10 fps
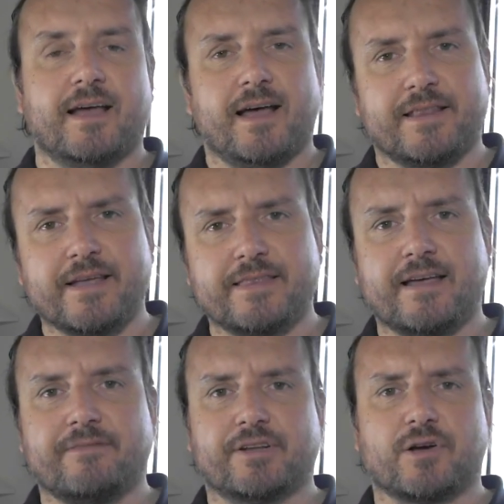And in
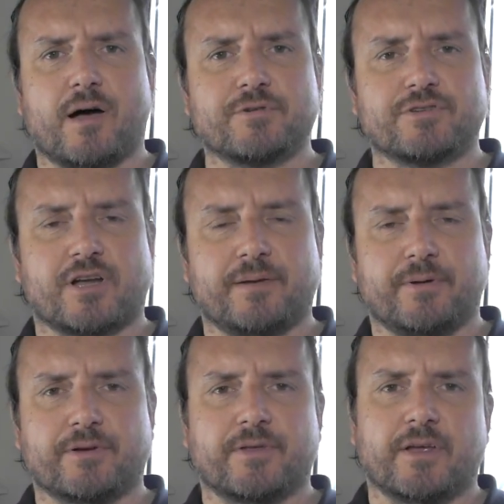that video, I was talking
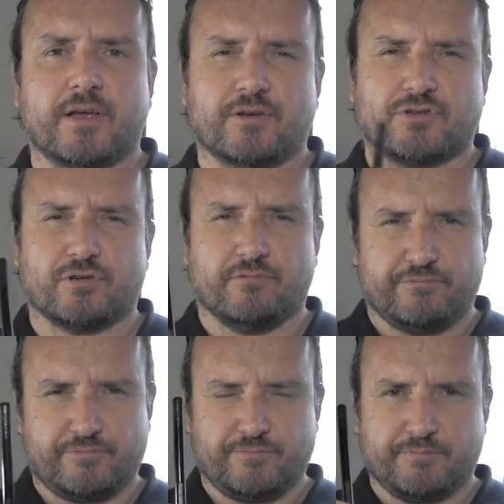about sort
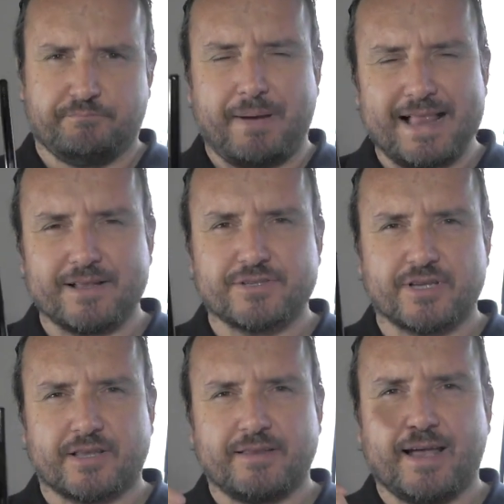of
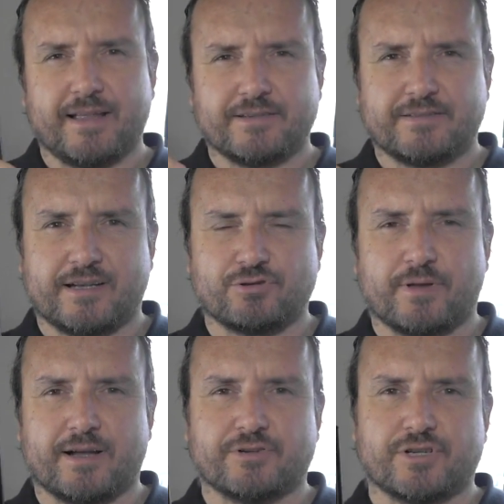balancing that sensual
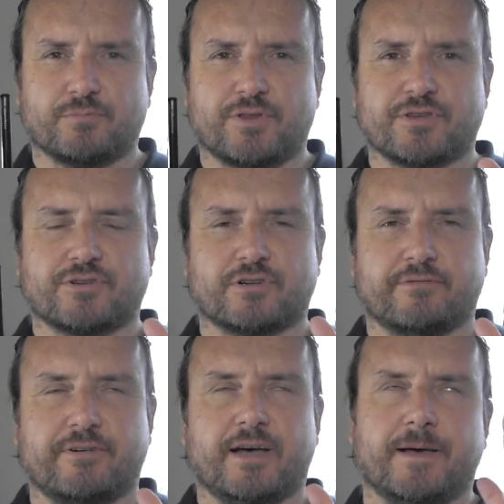energy with a sort of